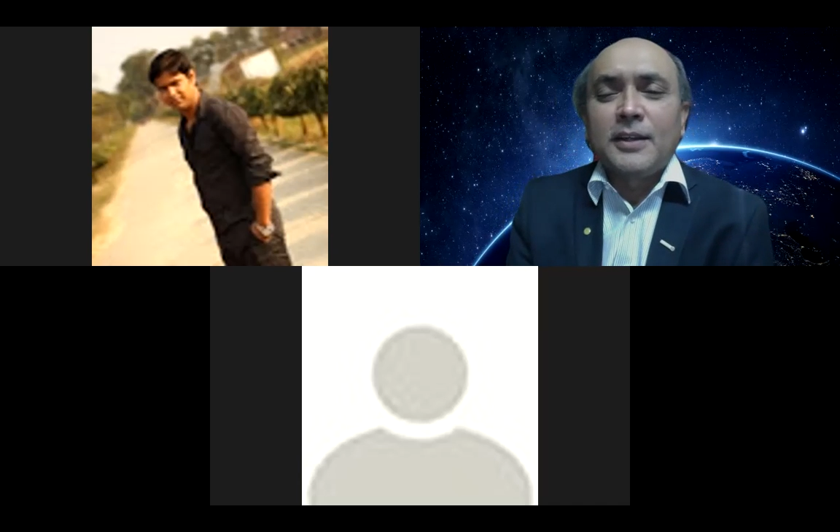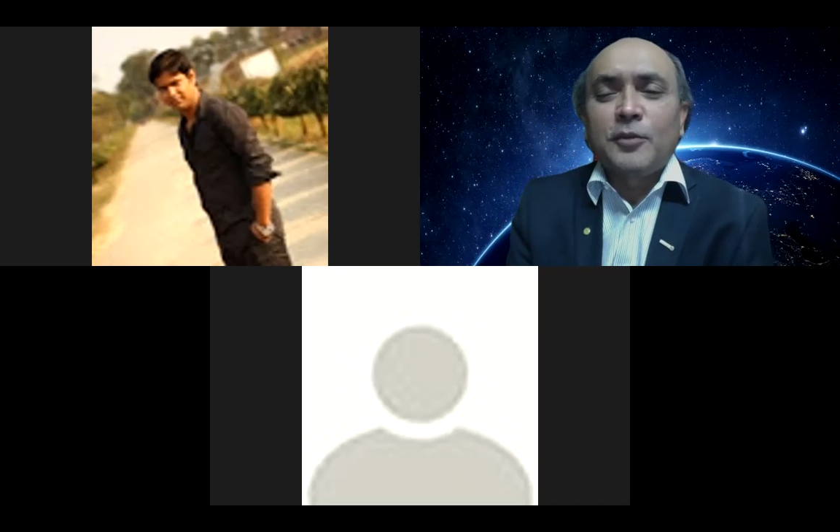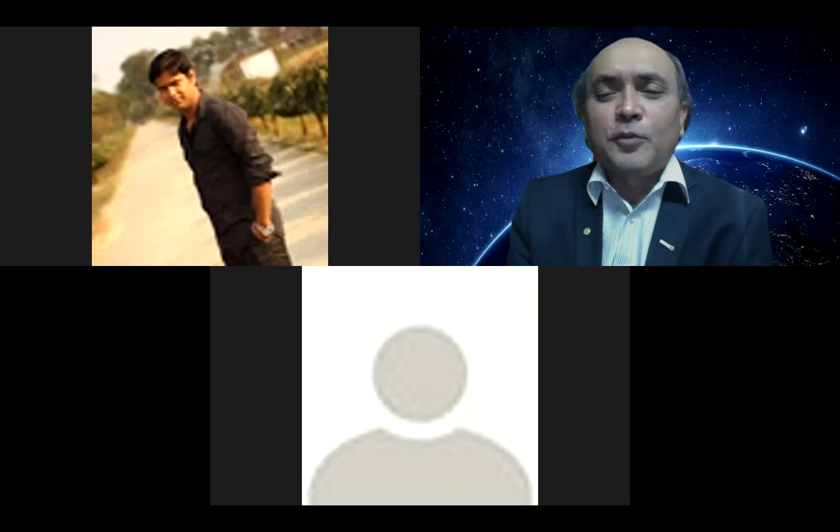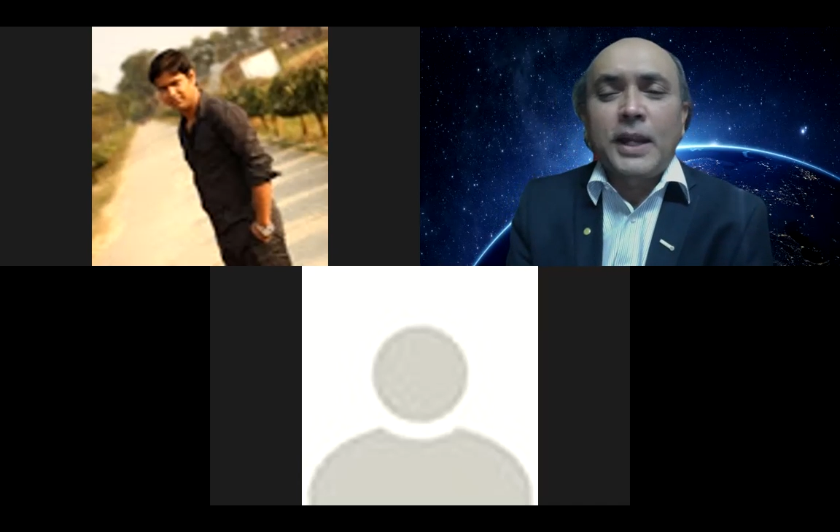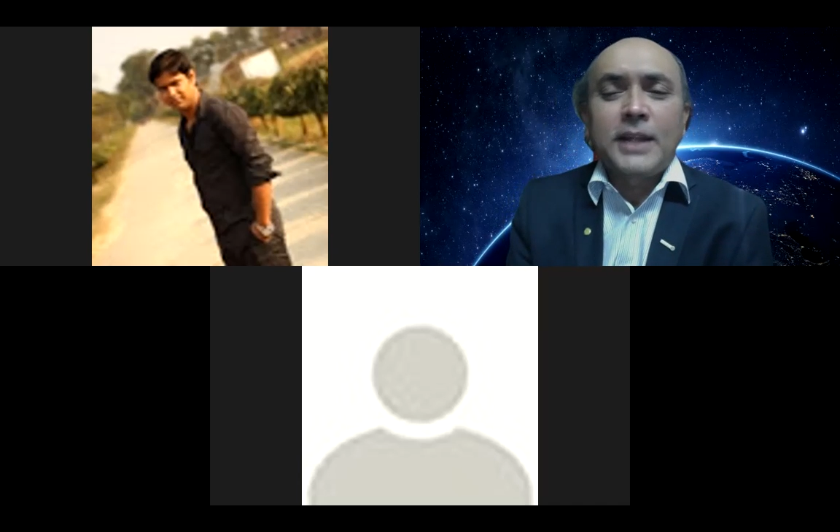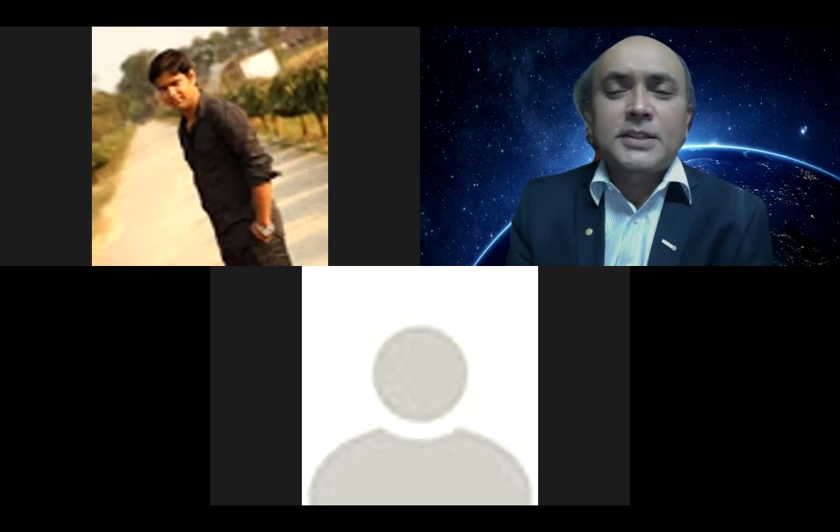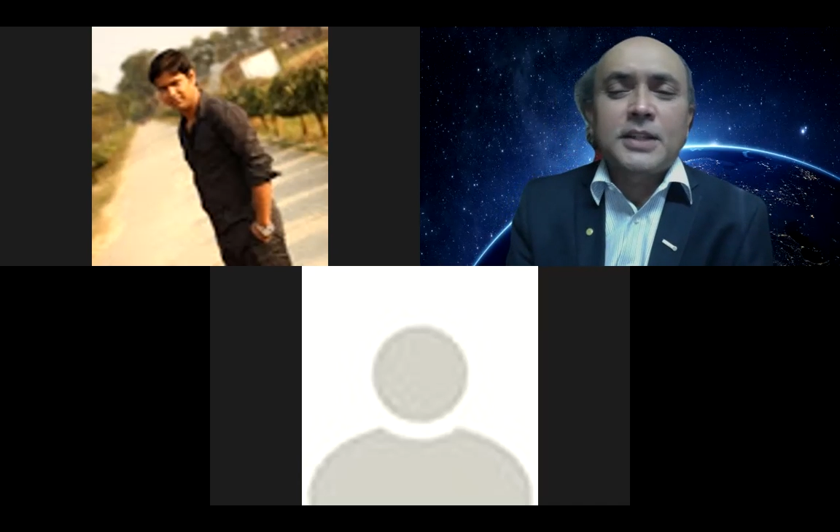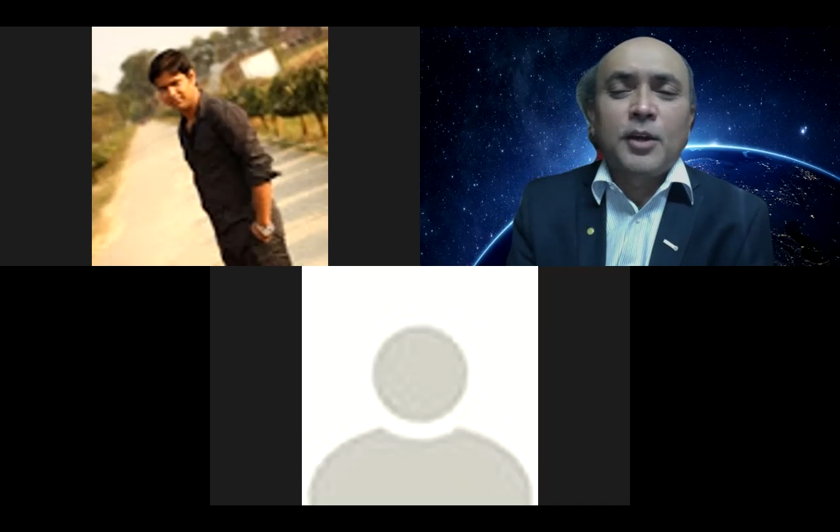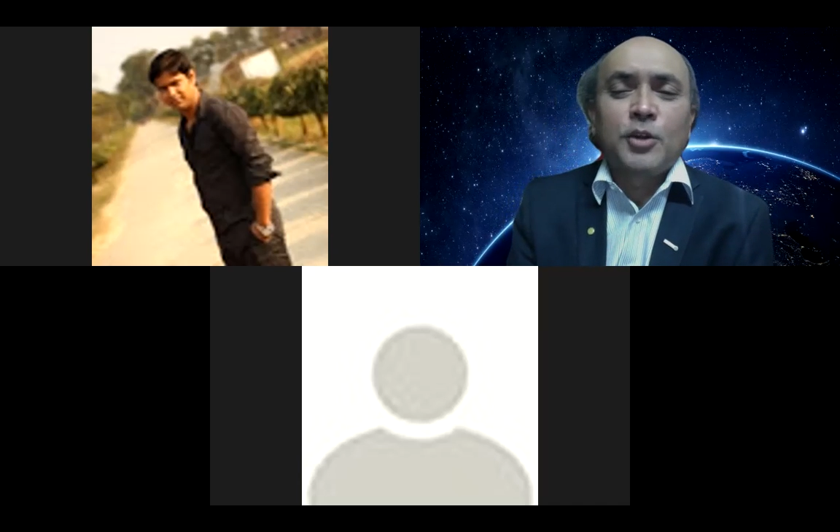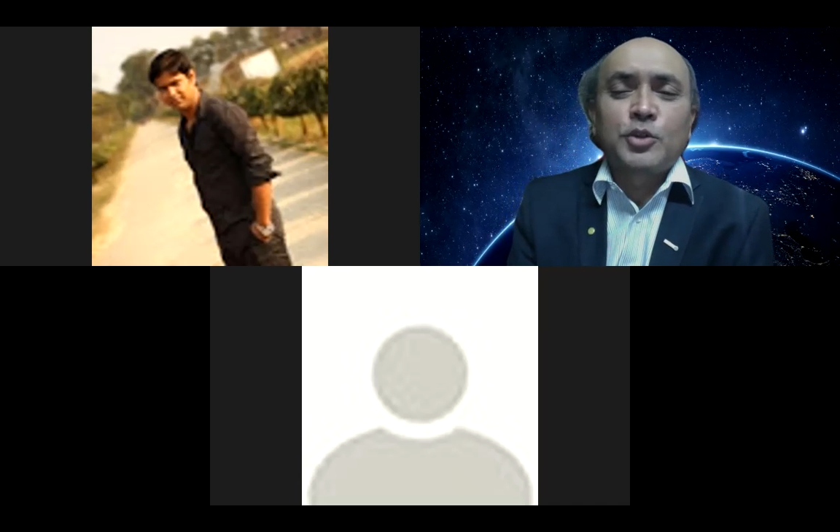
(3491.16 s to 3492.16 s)
fresh,
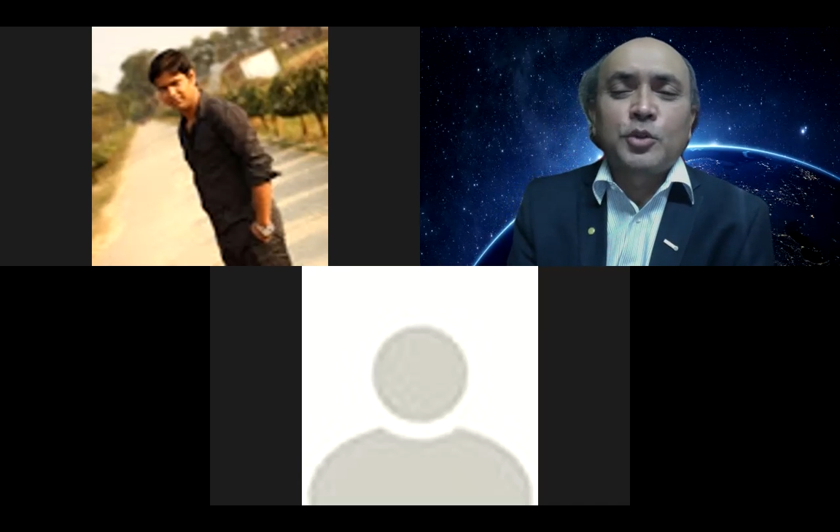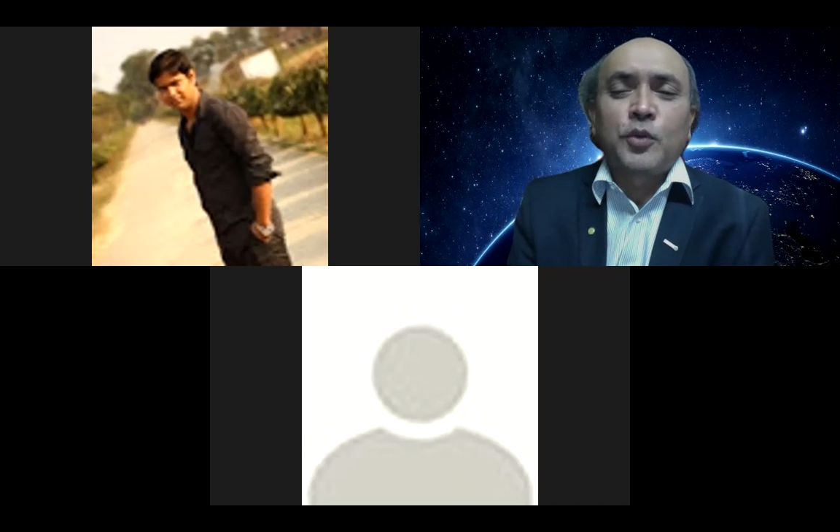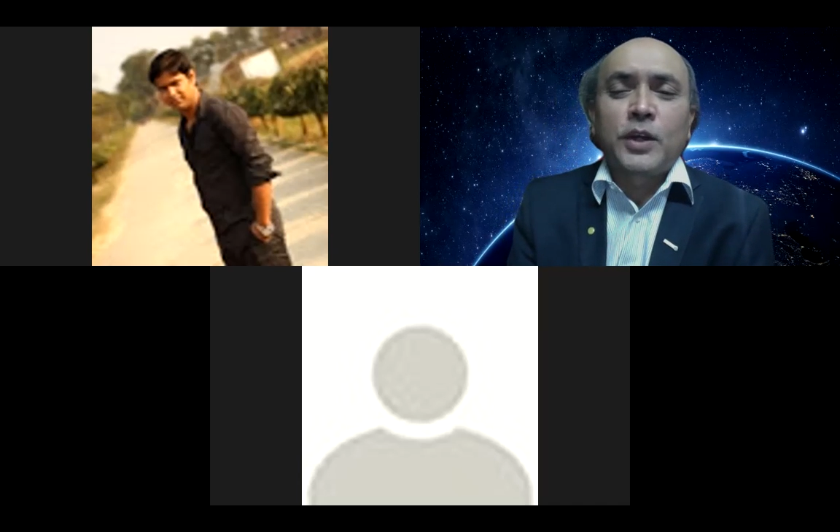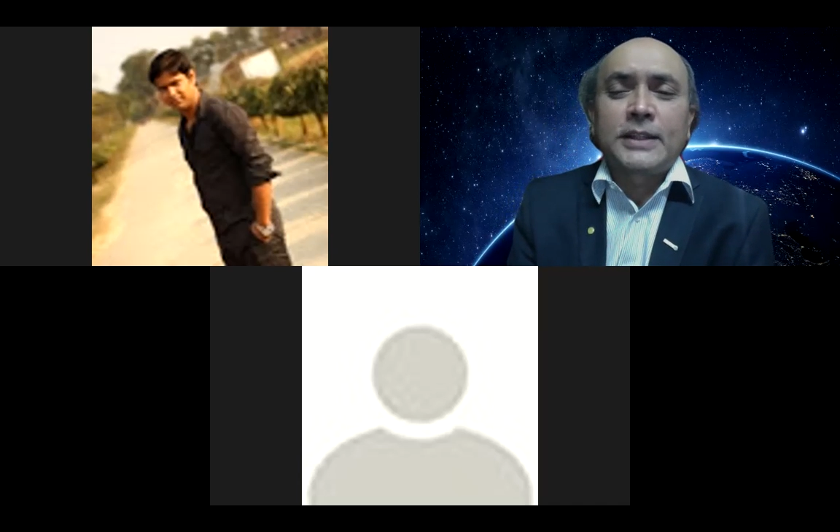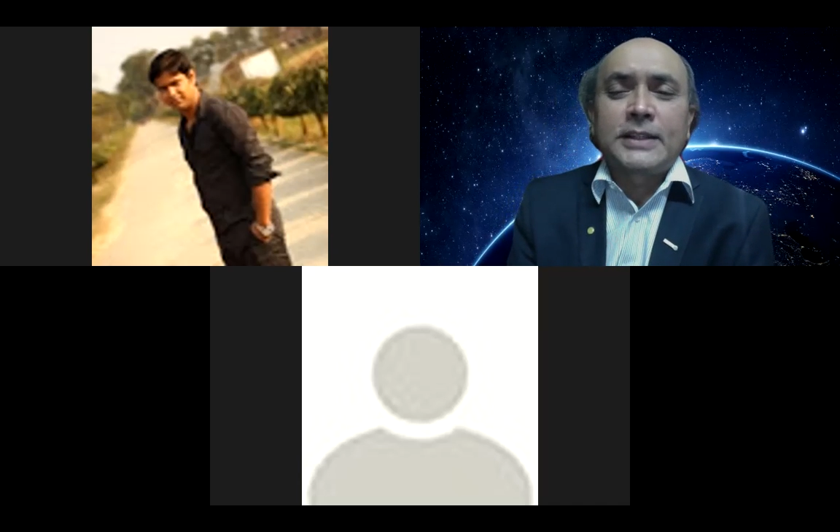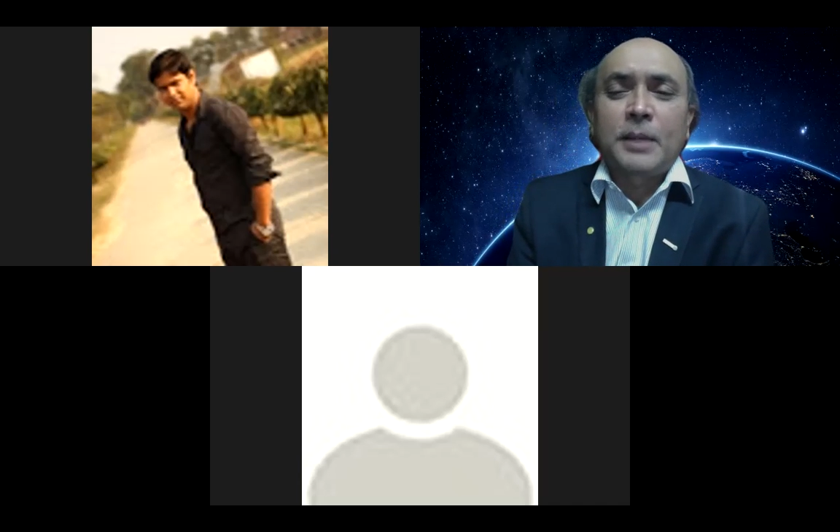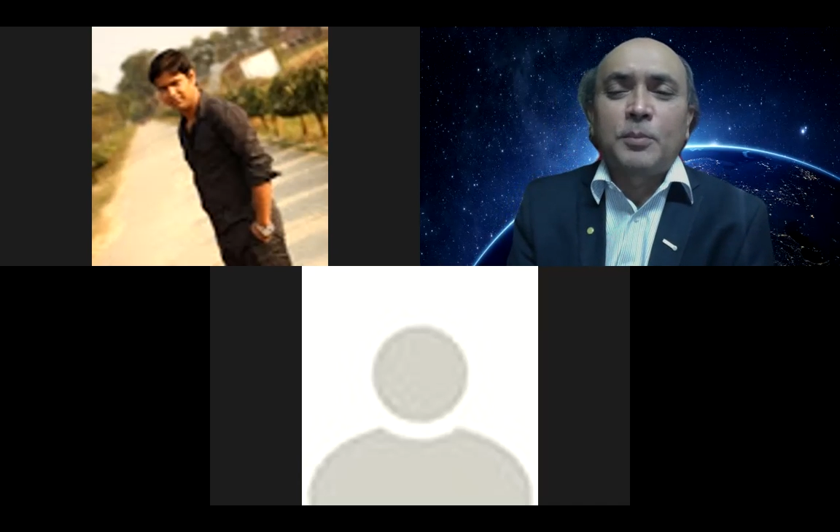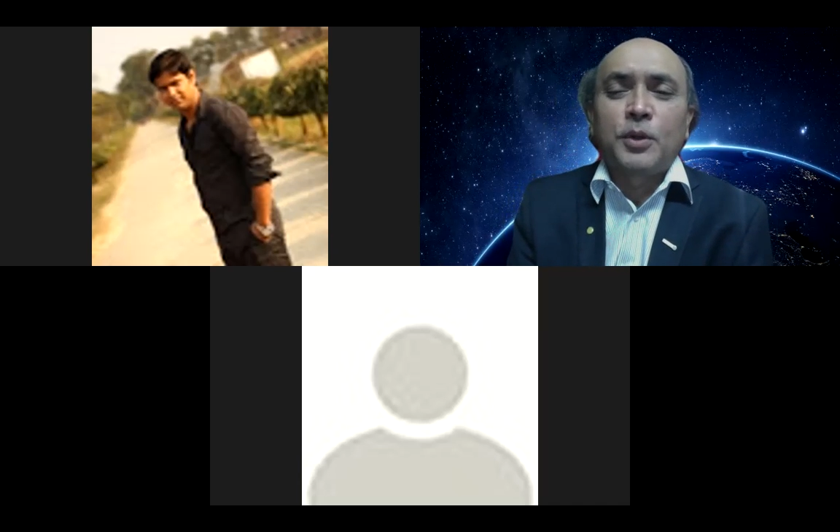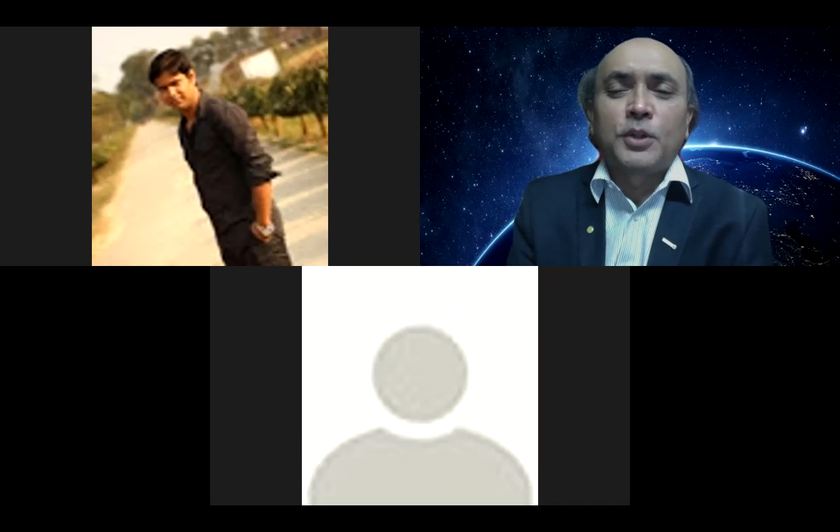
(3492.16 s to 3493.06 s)
also, for example,